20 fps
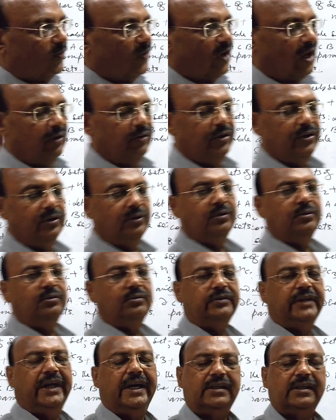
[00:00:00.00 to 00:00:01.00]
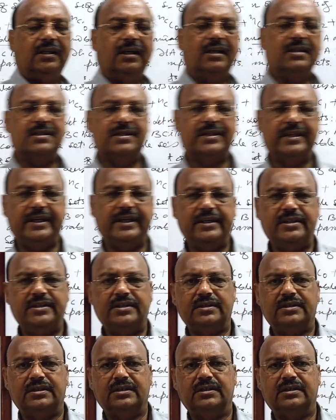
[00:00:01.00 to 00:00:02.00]
We know that a set
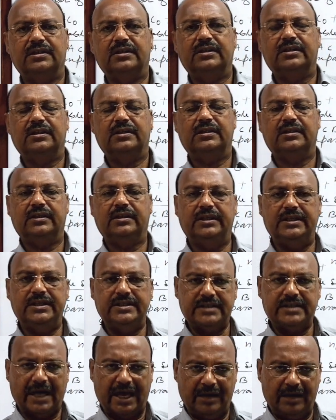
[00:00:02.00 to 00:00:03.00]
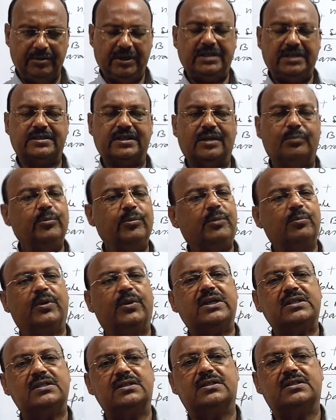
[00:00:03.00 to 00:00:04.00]
is having some
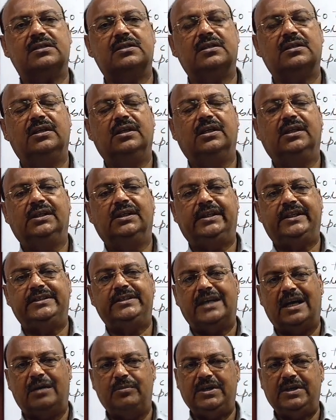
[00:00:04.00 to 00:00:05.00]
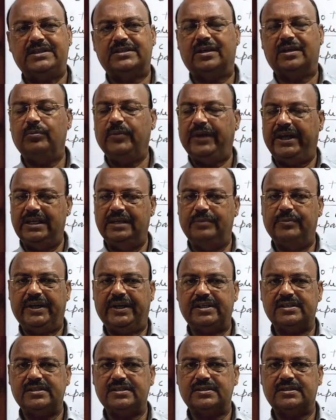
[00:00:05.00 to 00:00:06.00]
members, is having some
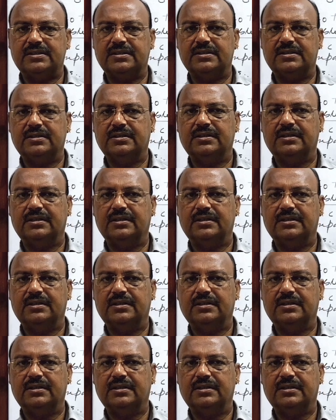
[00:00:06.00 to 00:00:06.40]
elements.